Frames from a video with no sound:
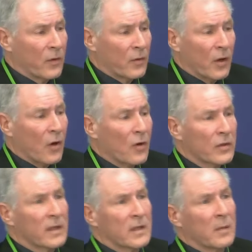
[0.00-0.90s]
through the
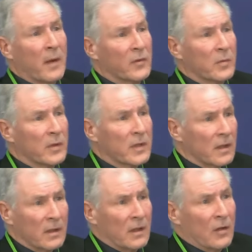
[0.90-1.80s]
court system afterwards,
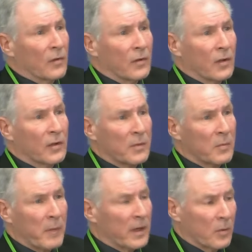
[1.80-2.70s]
and not, nothing
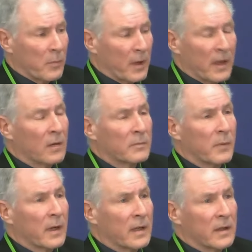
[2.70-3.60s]
was picked up by a by a